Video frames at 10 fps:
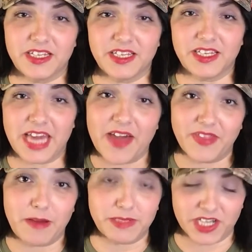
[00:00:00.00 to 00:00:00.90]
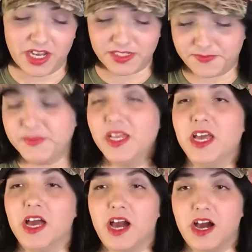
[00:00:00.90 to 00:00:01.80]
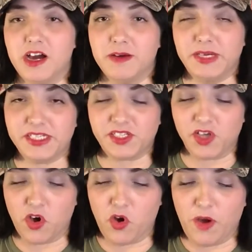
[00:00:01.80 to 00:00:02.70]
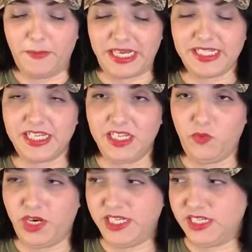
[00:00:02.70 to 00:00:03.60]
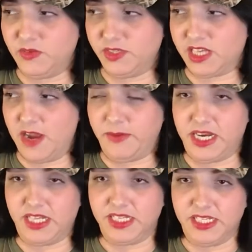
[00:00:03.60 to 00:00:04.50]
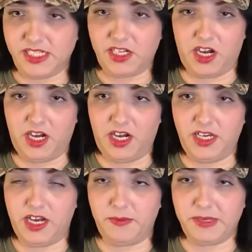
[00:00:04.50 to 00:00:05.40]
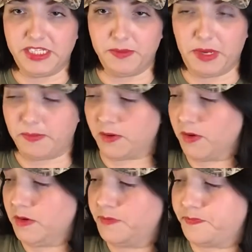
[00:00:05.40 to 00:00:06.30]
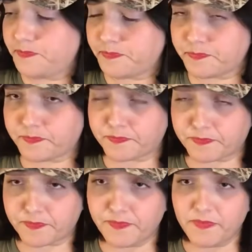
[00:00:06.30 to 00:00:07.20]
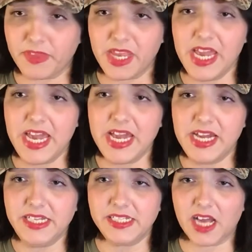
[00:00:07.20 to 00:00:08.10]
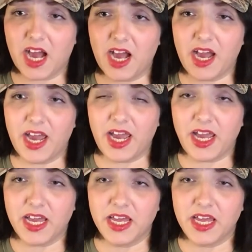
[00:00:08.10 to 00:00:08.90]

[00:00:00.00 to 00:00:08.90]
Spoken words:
get them done. So basically what I did was I made a list on a piece of paper, and I